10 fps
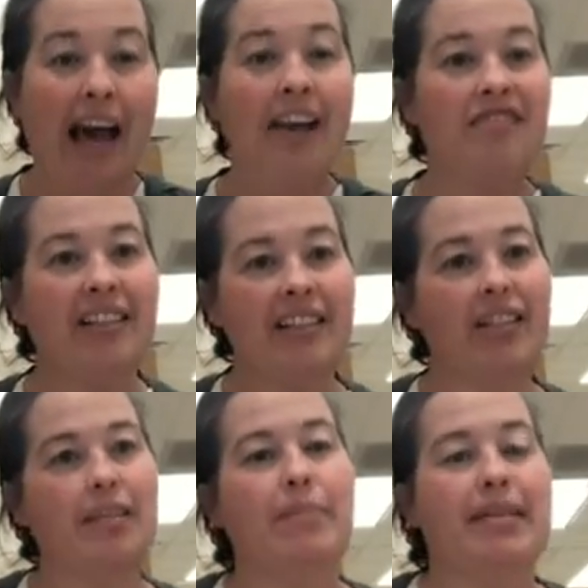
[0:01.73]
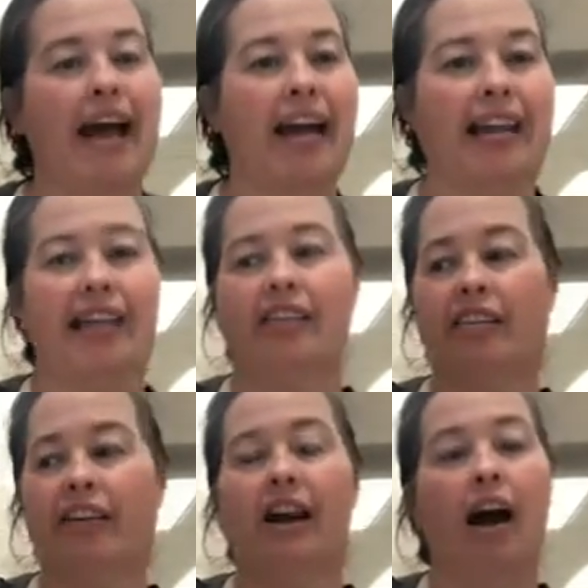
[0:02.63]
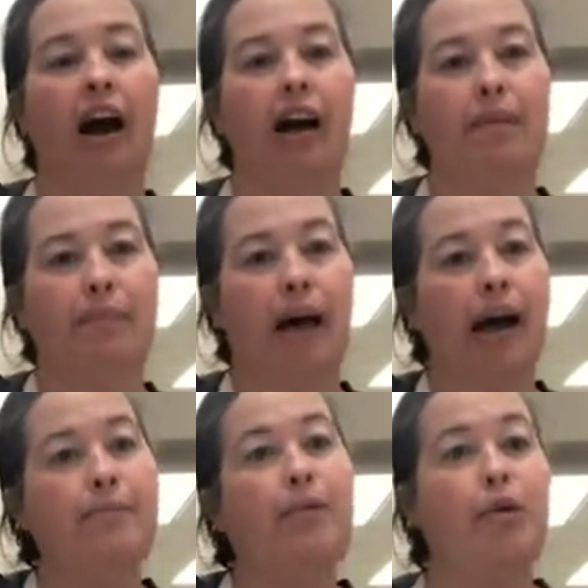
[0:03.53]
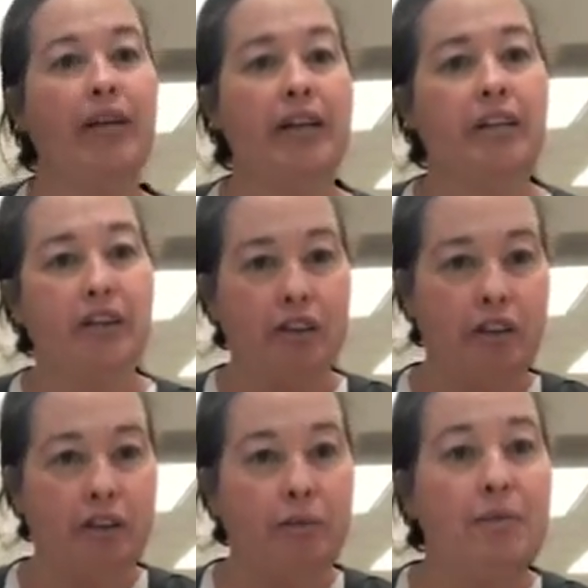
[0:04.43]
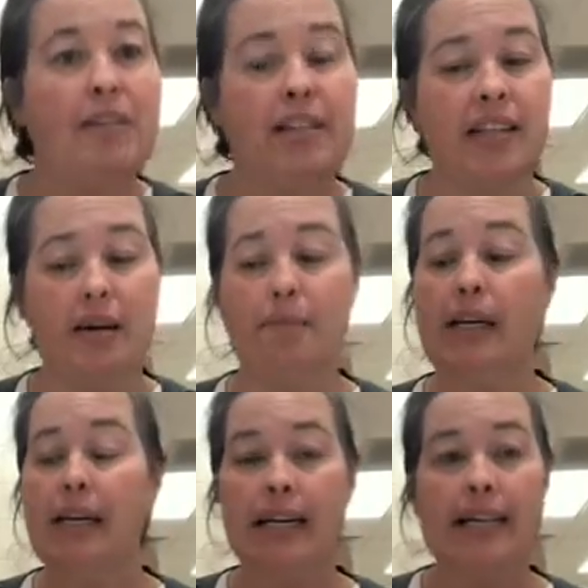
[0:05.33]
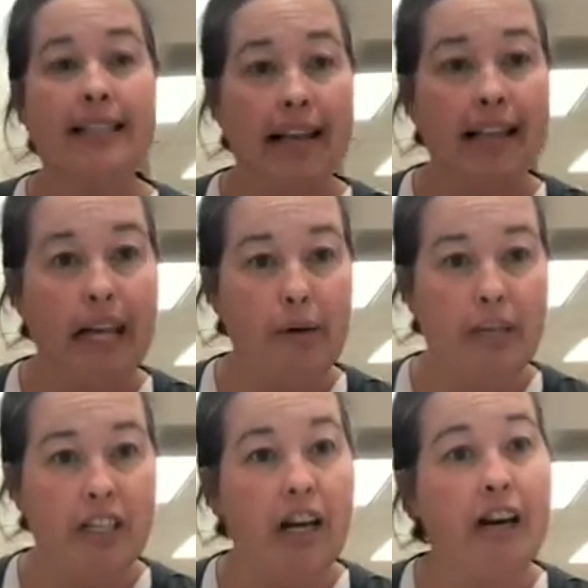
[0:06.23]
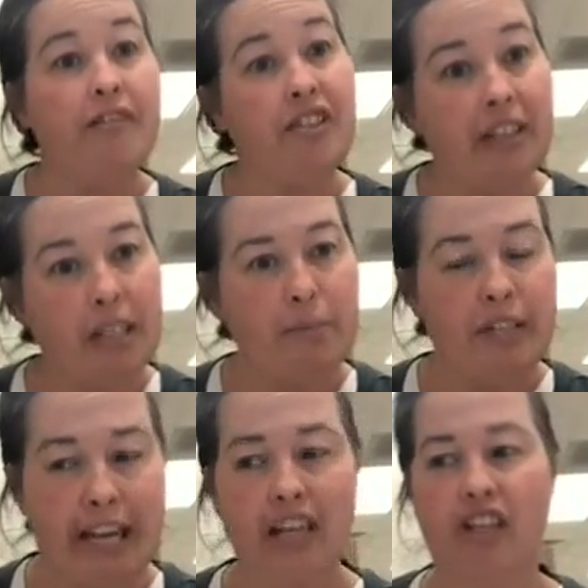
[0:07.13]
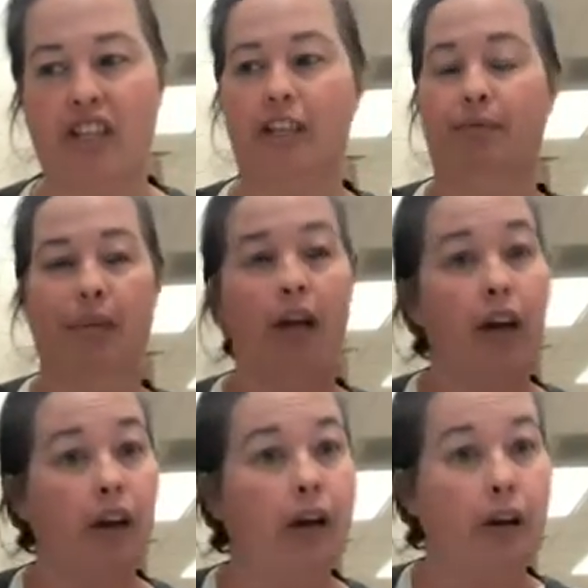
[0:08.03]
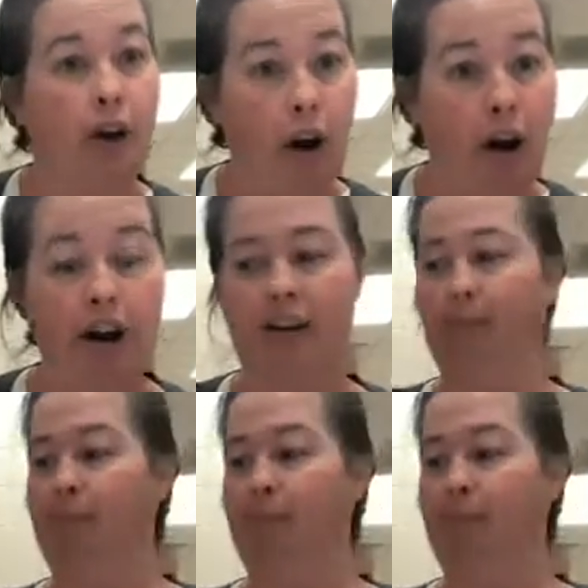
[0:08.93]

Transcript: Hi friends, it's Miss Kat here. Um, I'm going to show you some sign language of transportation. Car.